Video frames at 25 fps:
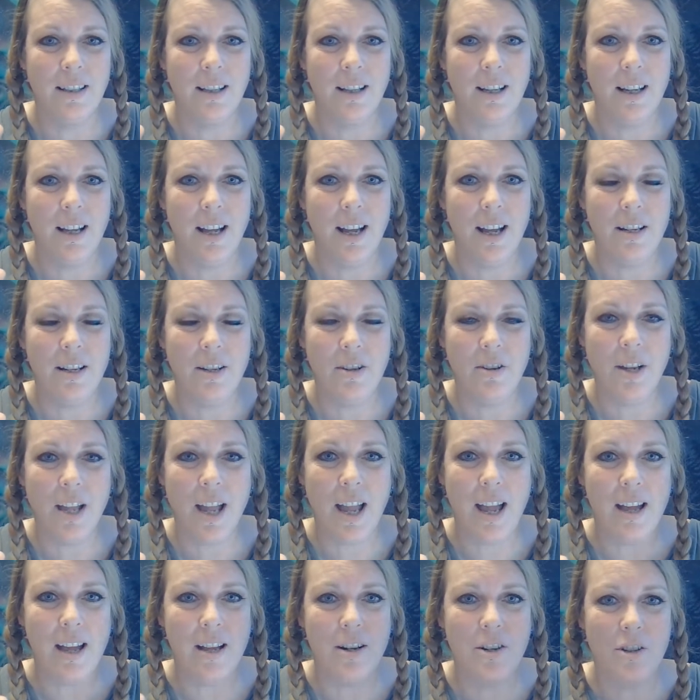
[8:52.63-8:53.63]
and you
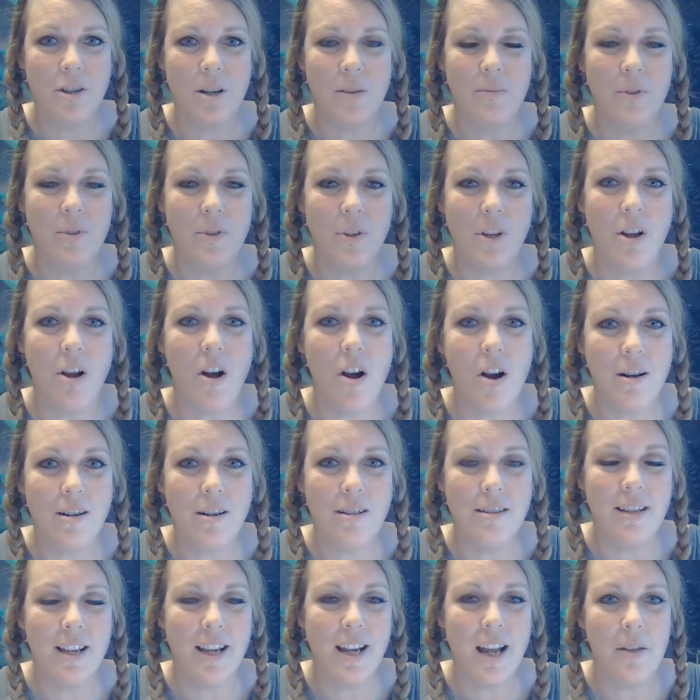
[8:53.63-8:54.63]
can't shuffle the
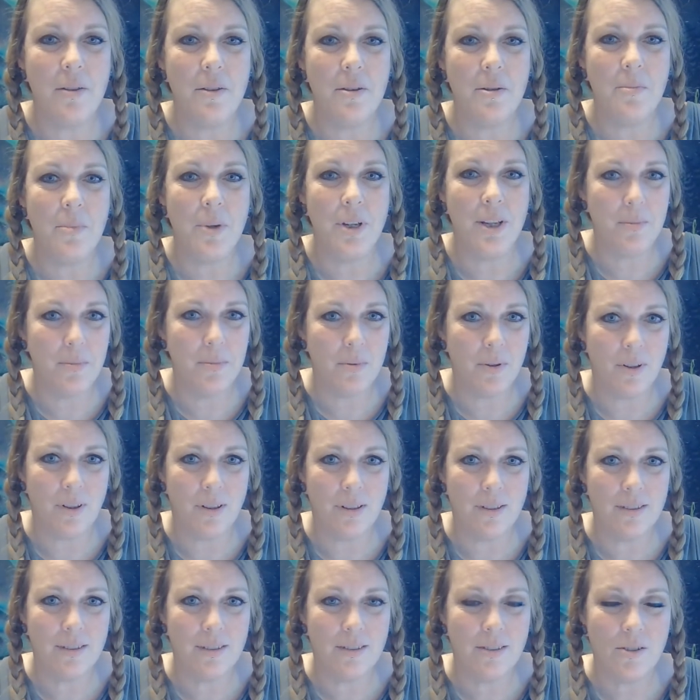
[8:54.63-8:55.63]
cards like other people.